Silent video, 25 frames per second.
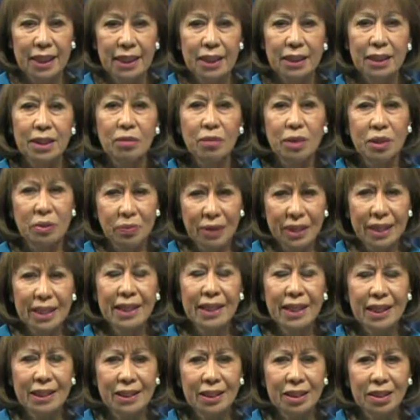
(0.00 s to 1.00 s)
So he
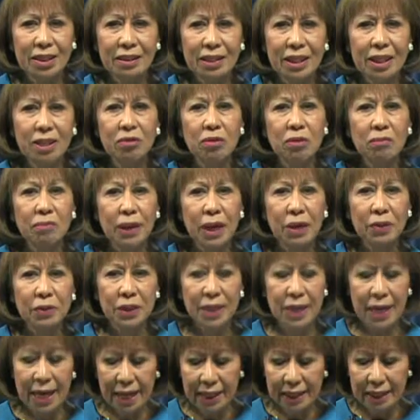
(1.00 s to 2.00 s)
wanted us to hear
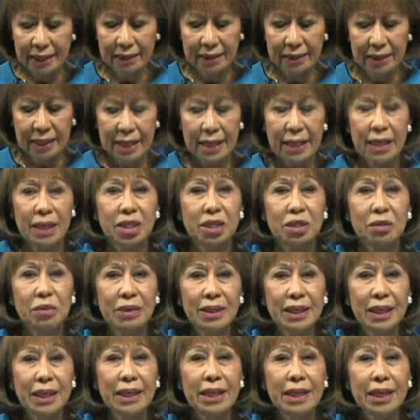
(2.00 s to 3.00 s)
about that, and you
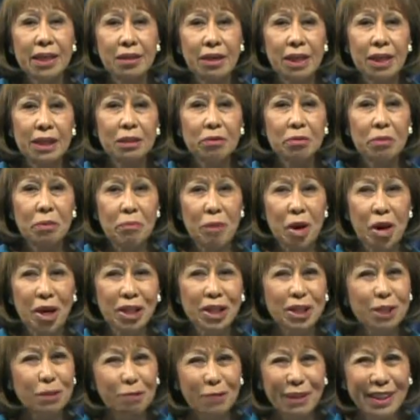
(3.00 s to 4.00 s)
want to hear his
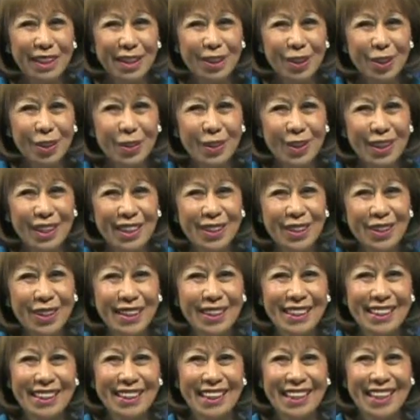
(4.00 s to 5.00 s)
remarks, please tune into
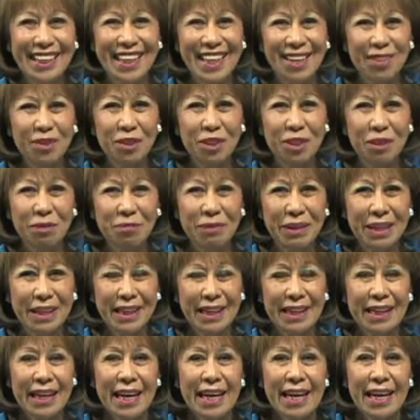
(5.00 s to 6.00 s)
the City Council
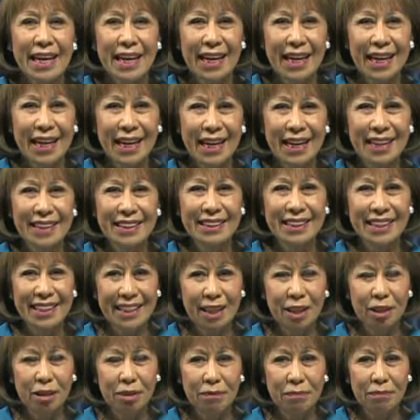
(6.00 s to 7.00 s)
meeting and
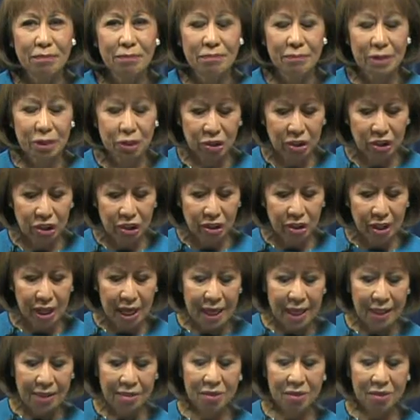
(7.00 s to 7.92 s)
hear Mr.